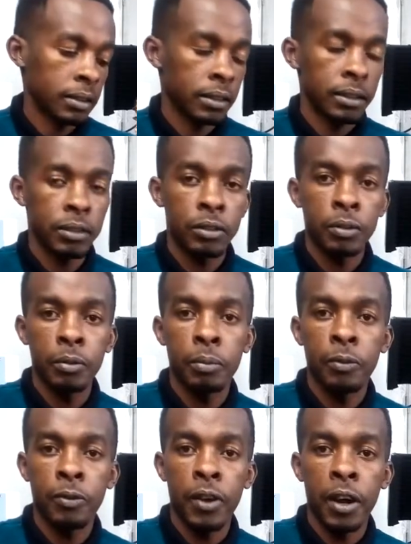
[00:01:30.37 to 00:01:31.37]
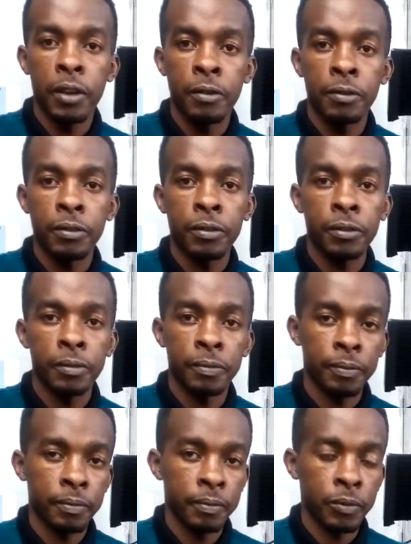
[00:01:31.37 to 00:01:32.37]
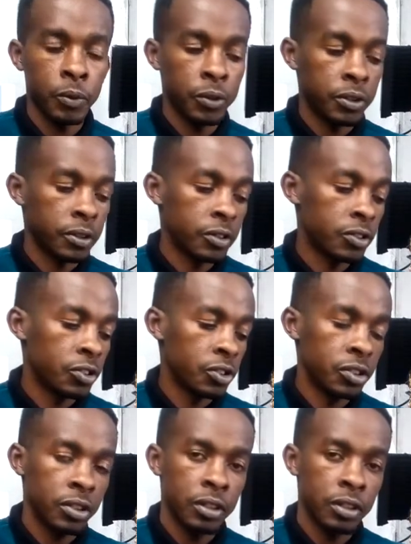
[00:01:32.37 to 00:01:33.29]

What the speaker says: 5 which is G,